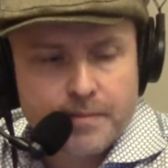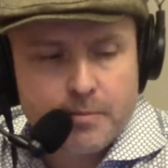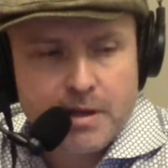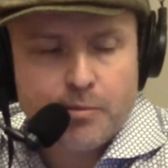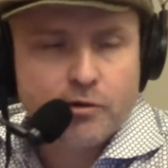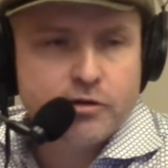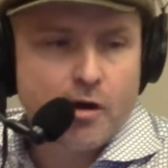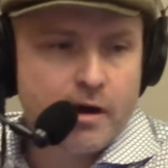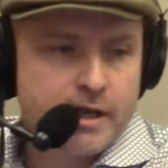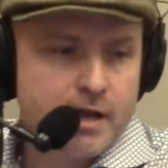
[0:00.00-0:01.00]
people are
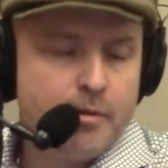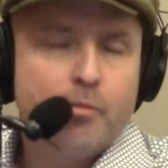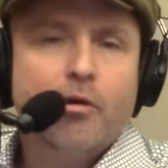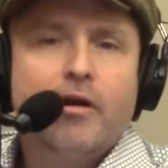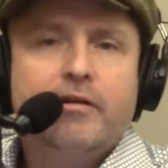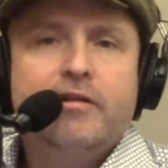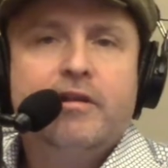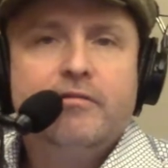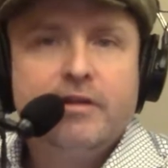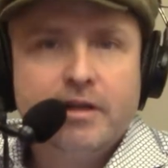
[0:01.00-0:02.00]
talking about
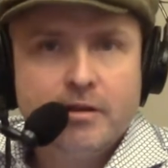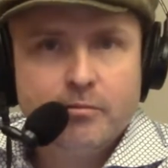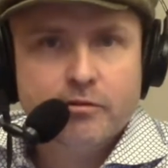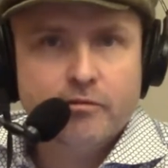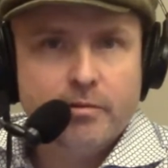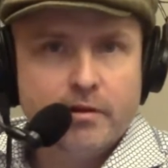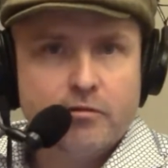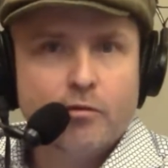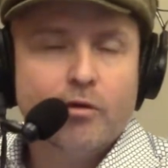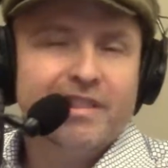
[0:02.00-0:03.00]
productivity
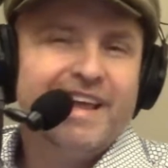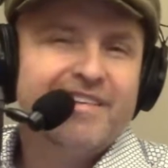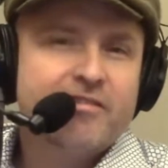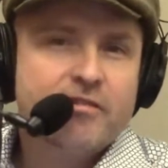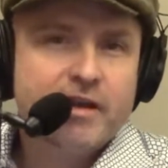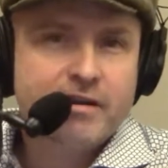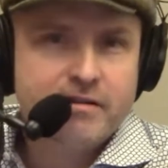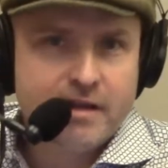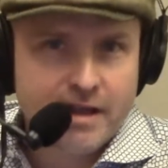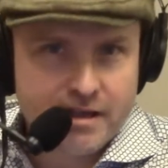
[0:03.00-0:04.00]
improvements or less sick
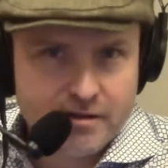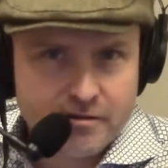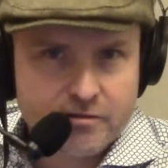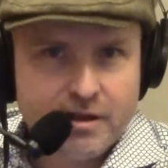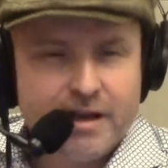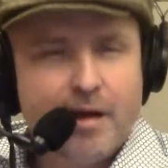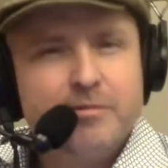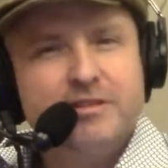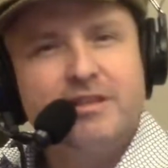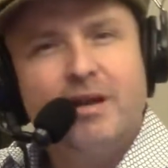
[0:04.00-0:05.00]
days. And I'm
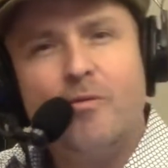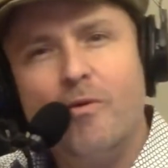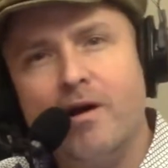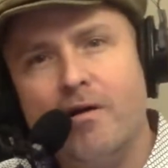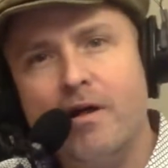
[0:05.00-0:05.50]
just like, well,